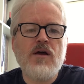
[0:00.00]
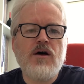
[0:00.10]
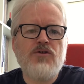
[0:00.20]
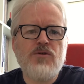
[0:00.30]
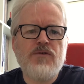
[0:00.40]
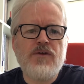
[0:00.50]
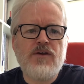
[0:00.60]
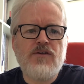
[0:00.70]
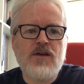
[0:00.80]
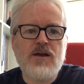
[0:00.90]
I joined the
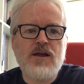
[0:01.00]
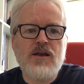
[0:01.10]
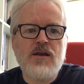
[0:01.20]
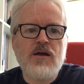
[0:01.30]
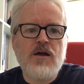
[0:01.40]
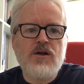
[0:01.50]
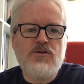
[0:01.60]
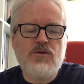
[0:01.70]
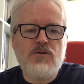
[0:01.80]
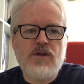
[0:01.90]
VC in
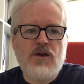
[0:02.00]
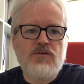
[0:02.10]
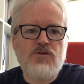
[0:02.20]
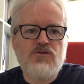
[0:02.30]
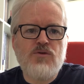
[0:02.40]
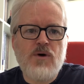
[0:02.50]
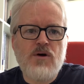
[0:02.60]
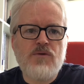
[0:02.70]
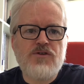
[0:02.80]
2012.